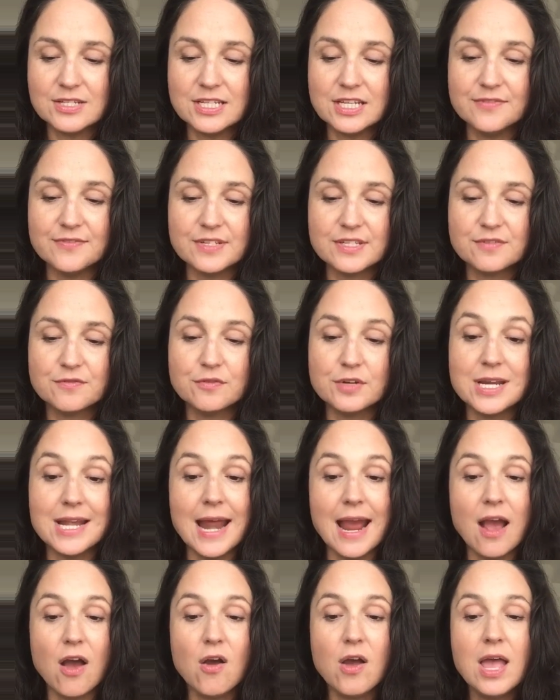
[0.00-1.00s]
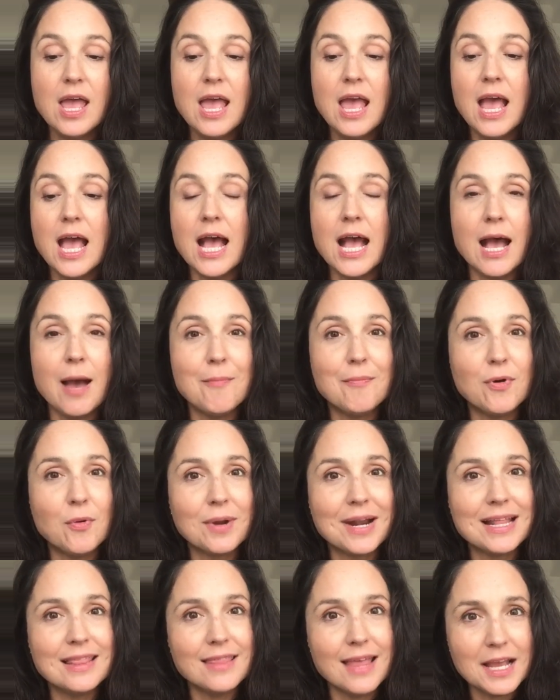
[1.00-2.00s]
if it's free now. But what
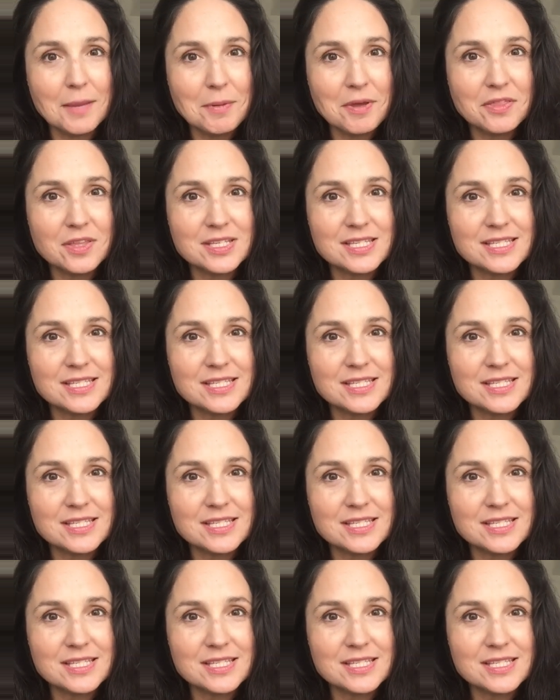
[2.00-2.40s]
I like about this is